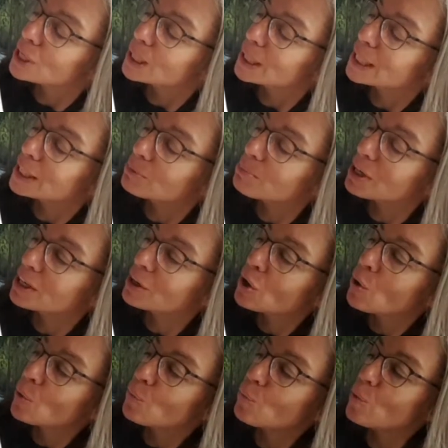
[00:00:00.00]
a little bit,
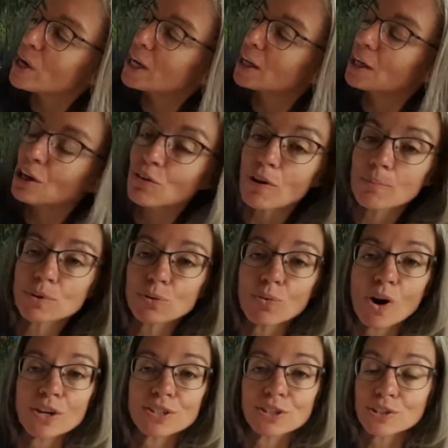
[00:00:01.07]
we can go up to
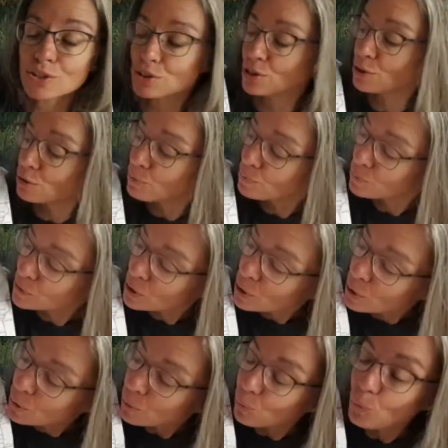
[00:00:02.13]
Waskesiu
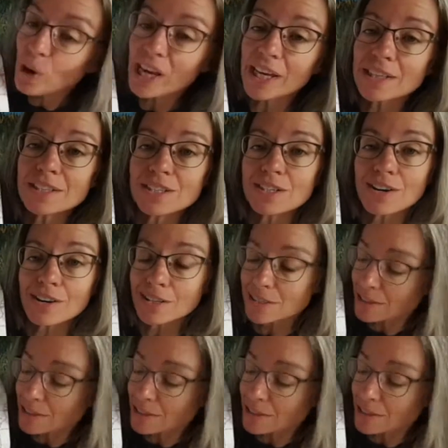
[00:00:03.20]
we can start in